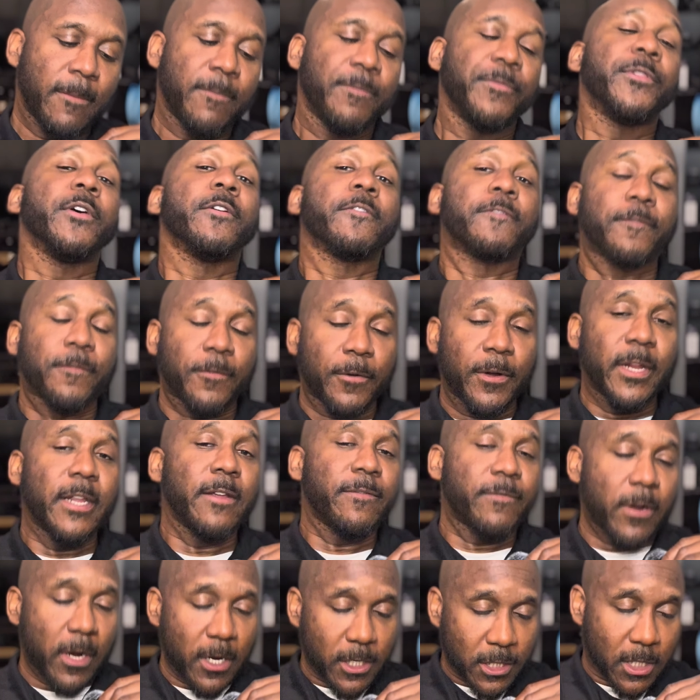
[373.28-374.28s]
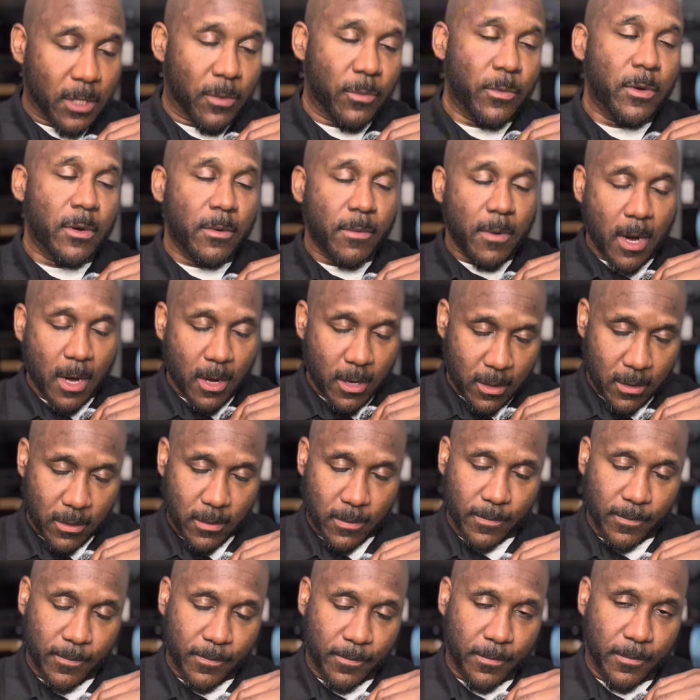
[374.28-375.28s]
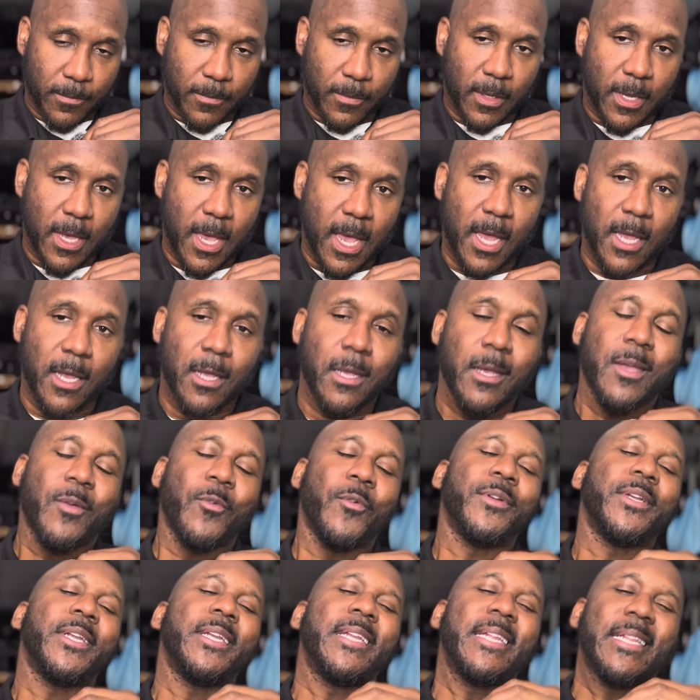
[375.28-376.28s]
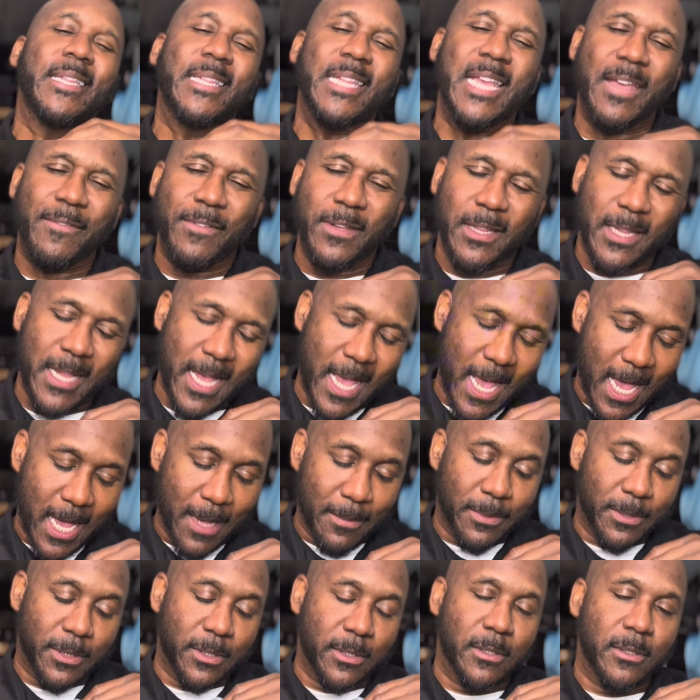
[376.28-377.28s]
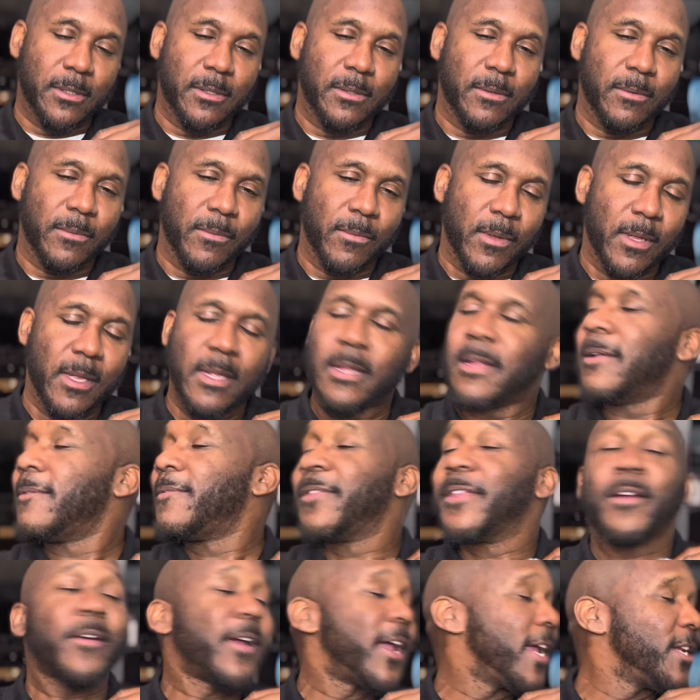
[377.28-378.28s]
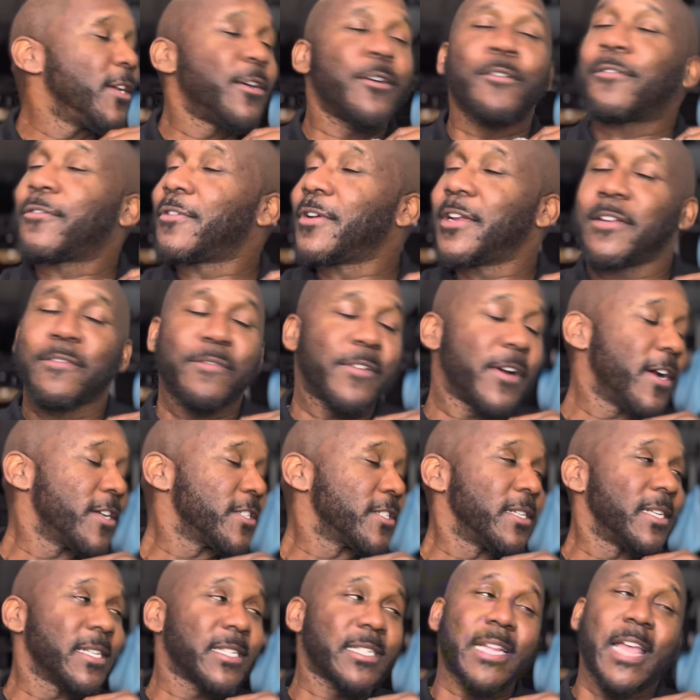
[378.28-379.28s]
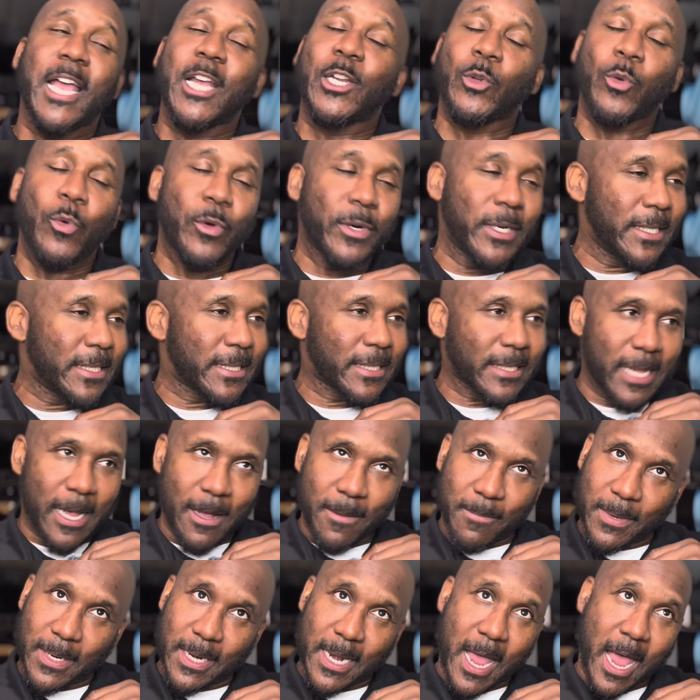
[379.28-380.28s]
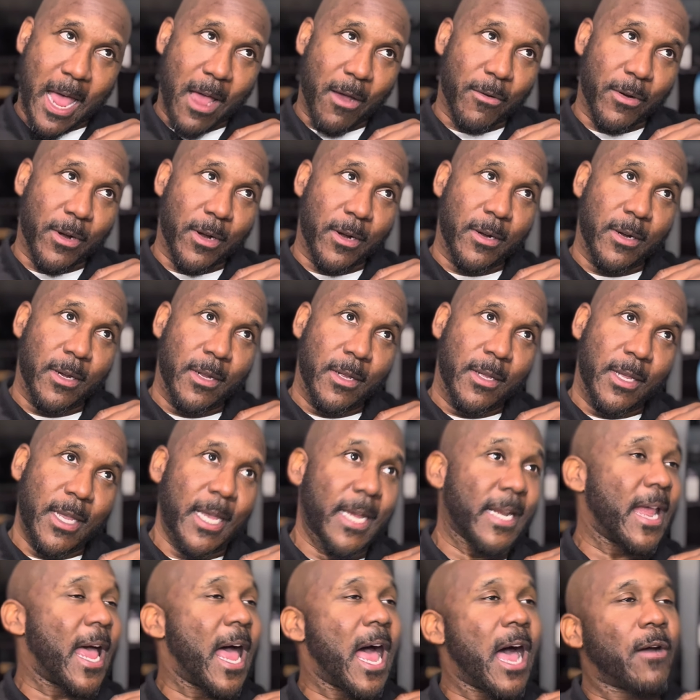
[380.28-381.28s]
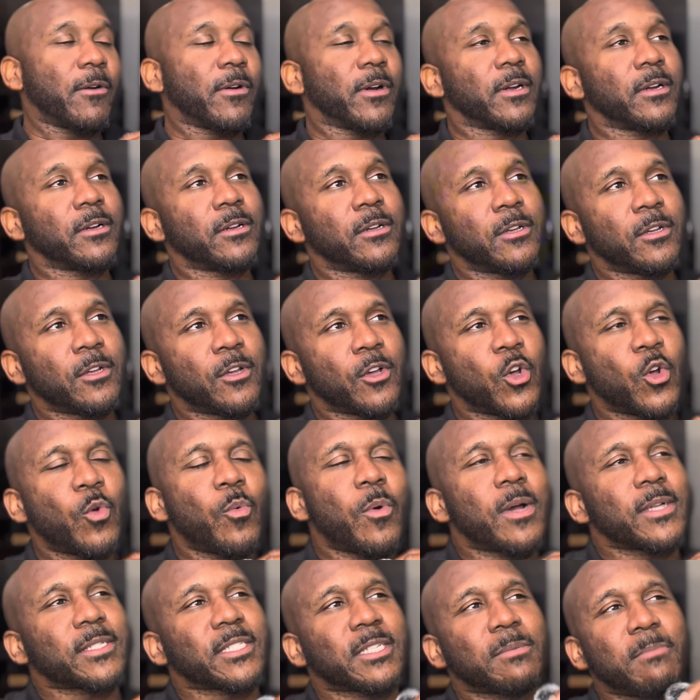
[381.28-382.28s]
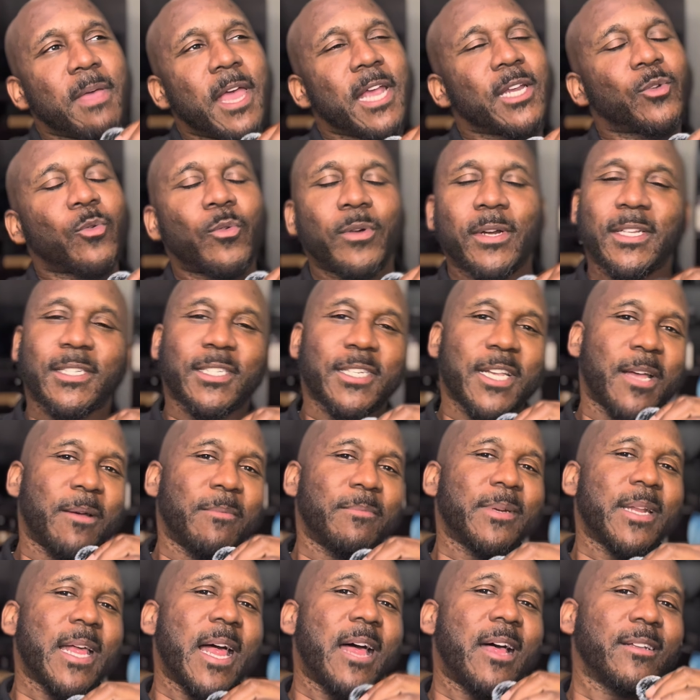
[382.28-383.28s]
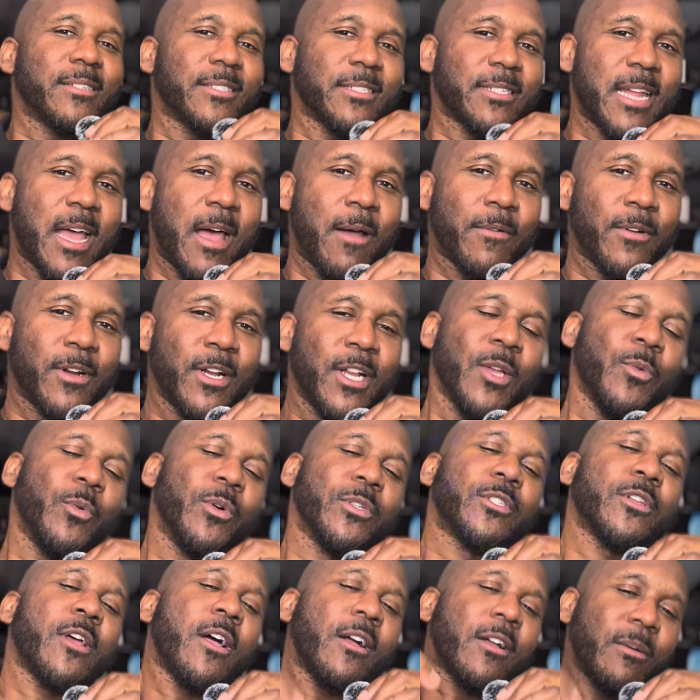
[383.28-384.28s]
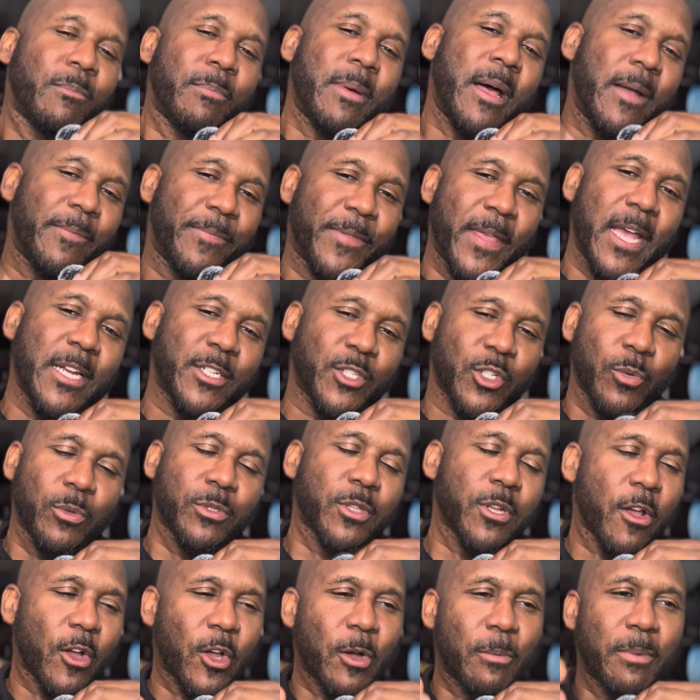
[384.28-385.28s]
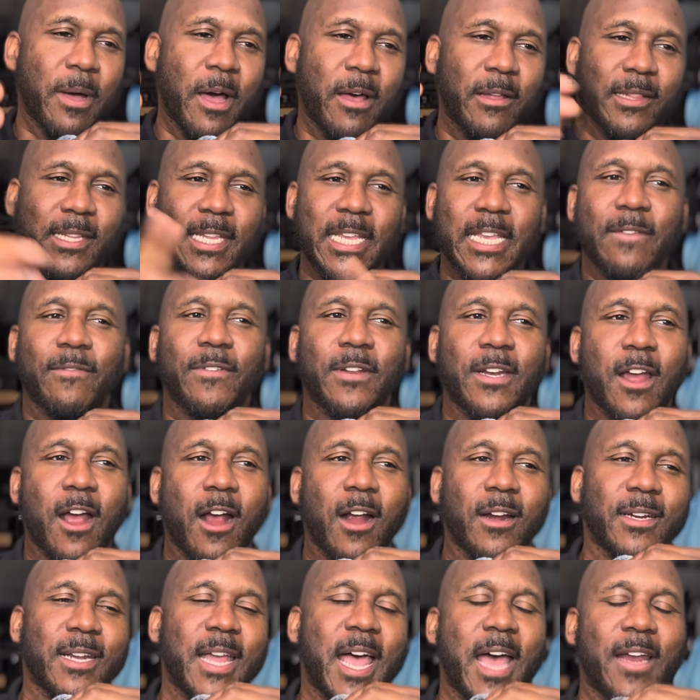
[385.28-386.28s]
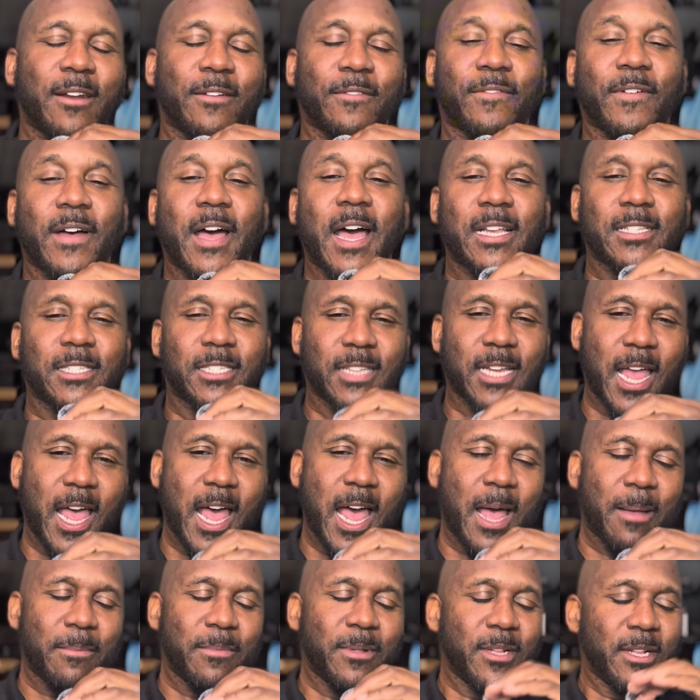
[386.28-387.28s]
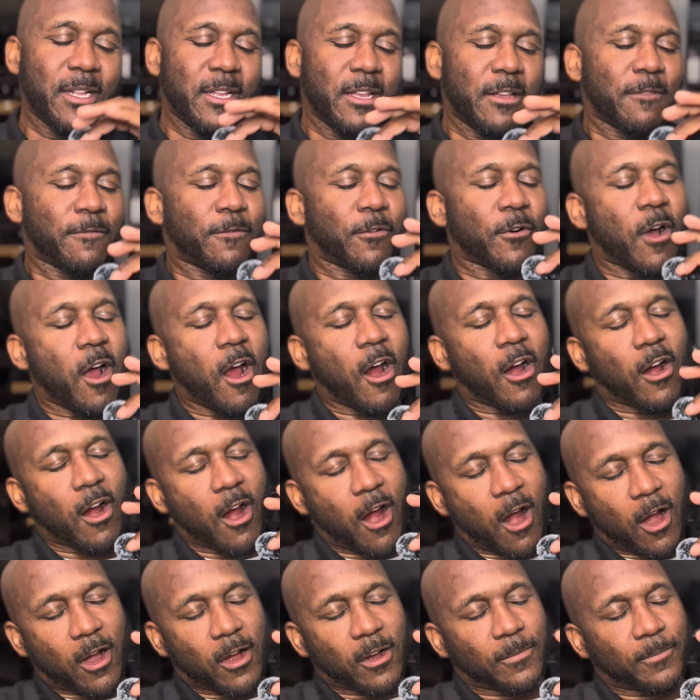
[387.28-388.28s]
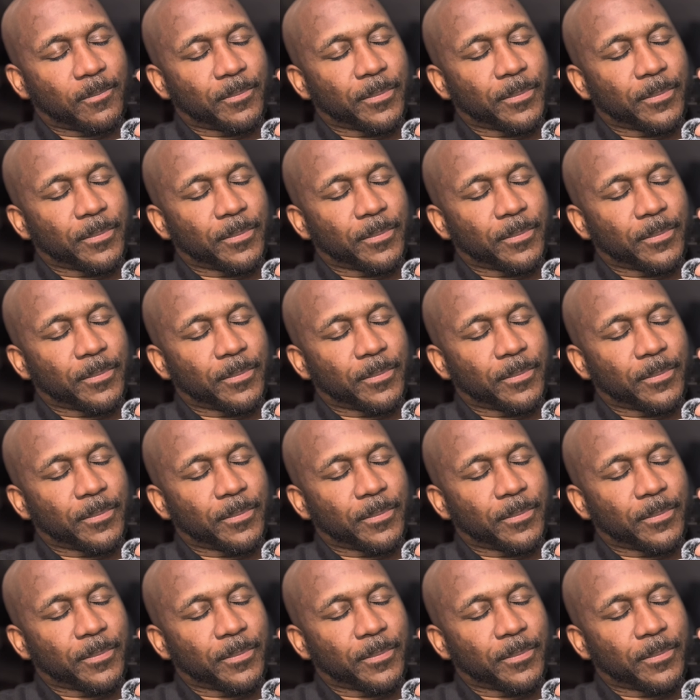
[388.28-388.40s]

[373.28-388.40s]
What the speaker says: The free version will work. Okay, we need 11 labs. There ain't no free version. It's like 20 something an hour. Who wants to make 20 something dollars an hour? We'll talk about that too. We'll talk about leaving our 9 to 5 job for our art.